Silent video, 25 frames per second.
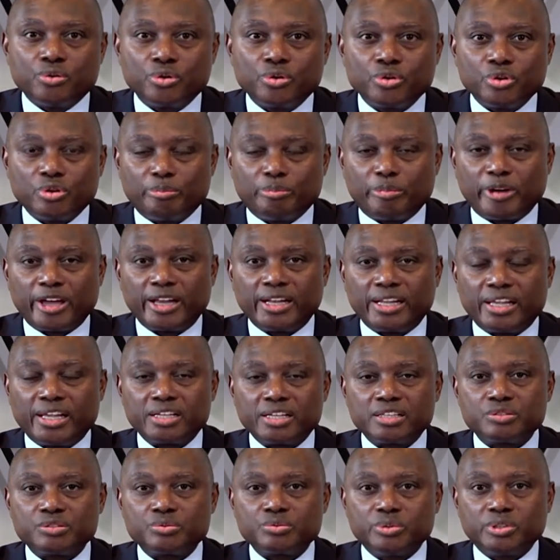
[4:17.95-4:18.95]
your bad
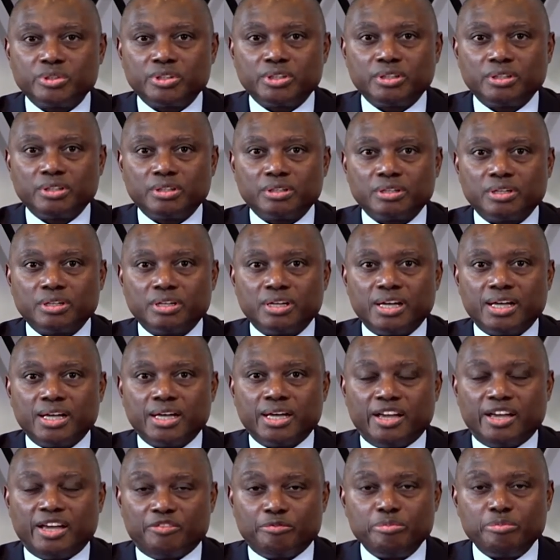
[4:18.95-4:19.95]
debts will
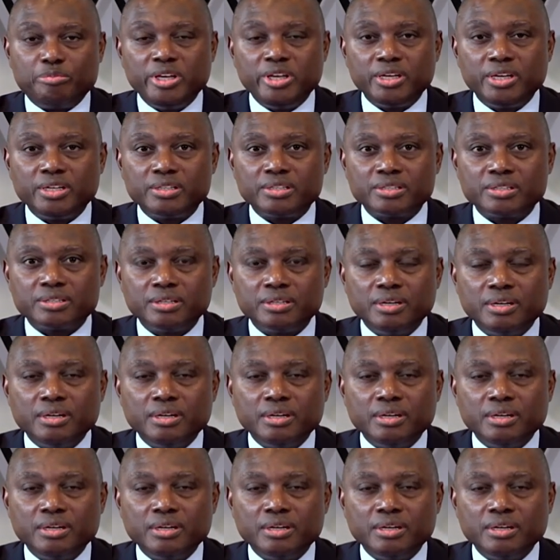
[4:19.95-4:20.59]
have peaked.